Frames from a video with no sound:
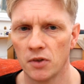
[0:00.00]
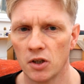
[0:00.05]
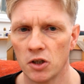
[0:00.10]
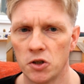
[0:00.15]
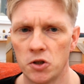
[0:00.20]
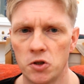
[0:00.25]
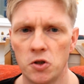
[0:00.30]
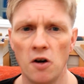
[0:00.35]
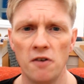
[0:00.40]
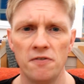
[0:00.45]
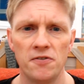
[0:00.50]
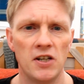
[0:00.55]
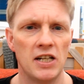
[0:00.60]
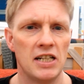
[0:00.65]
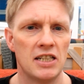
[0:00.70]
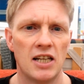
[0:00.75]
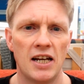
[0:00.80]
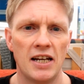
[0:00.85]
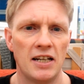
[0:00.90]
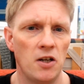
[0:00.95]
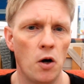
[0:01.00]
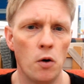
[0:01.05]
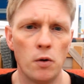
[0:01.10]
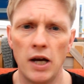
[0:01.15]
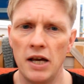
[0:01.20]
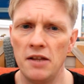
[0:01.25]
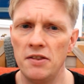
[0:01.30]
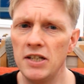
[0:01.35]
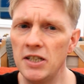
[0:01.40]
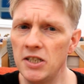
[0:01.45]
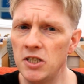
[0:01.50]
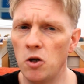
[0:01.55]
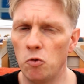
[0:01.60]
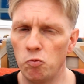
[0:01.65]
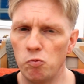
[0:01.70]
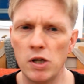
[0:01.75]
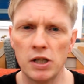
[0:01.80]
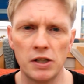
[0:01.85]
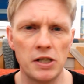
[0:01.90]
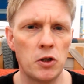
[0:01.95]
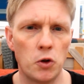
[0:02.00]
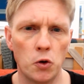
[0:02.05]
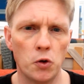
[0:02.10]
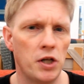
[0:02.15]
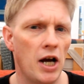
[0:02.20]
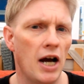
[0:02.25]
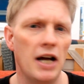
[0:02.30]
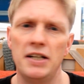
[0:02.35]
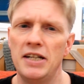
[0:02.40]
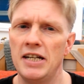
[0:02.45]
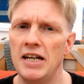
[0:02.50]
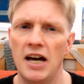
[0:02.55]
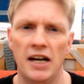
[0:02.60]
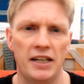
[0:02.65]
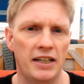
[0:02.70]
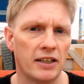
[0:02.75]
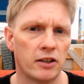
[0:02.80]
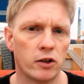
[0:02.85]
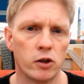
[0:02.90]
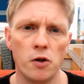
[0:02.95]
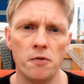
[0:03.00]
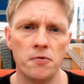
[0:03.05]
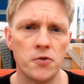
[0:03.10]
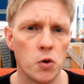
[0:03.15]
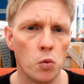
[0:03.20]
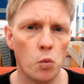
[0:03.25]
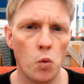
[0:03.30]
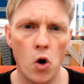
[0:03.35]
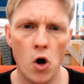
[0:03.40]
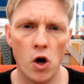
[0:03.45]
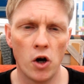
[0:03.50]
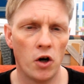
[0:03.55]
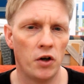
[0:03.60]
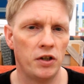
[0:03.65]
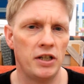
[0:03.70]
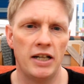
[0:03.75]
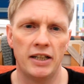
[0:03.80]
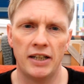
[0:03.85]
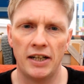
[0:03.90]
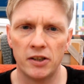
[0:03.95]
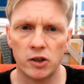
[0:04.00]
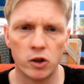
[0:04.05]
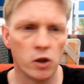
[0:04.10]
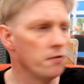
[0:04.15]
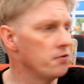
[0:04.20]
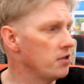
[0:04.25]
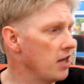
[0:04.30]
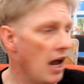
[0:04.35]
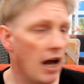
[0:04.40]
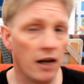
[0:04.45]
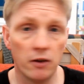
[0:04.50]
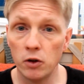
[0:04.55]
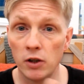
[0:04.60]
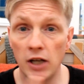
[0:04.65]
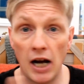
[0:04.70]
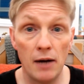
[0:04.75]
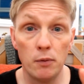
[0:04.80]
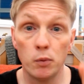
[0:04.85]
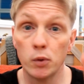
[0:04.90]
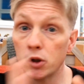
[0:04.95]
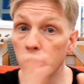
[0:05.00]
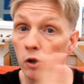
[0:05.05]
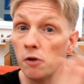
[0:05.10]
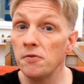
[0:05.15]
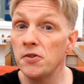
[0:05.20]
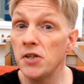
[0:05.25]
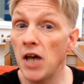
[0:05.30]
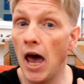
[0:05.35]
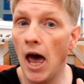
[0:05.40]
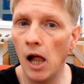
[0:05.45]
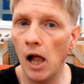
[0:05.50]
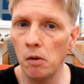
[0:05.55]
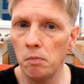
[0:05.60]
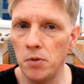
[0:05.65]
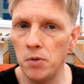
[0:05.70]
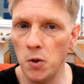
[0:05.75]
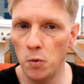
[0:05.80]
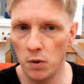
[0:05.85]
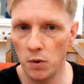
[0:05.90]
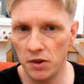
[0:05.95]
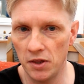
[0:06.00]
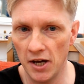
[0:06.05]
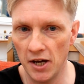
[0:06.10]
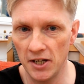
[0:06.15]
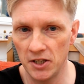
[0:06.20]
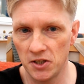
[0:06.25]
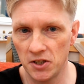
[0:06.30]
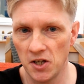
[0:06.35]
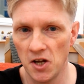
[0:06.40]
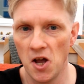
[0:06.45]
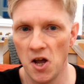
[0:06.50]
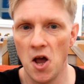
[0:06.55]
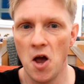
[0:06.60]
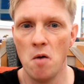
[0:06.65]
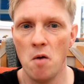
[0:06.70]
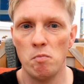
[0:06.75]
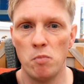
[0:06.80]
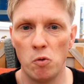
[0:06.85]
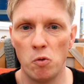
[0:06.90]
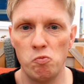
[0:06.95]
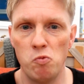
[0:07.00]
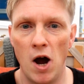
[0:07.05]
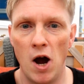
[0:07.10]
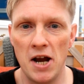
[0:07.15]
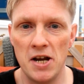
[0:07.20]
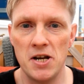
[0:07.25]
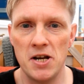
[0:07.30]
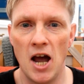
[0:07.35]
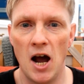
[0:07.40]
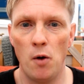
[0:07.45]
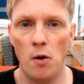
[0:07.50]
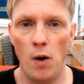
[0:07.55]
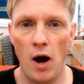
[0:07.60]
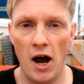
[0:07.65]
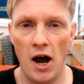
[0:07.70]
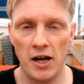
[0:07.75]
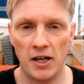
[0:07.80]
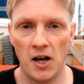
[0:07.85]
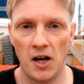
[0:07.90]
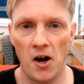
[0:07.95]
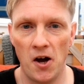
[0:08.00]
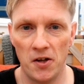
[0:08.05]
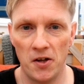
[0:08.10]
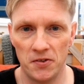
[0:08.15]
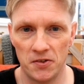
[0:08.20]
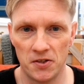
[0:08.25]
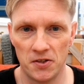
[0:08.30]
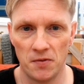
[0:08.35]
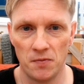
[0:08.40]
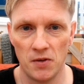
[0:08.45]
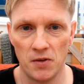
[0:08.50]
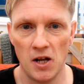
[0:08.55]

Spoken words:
Stuff that is like, okay, this is a really good idea and I'd love to work on it and I would love to help you with this, but right now I can't.